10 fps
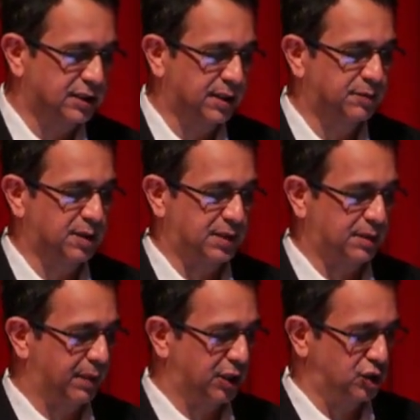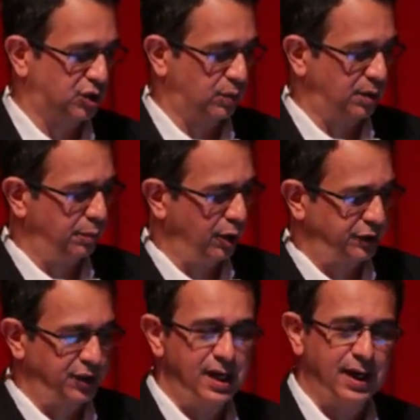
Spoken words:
symptoms in patients with PODS.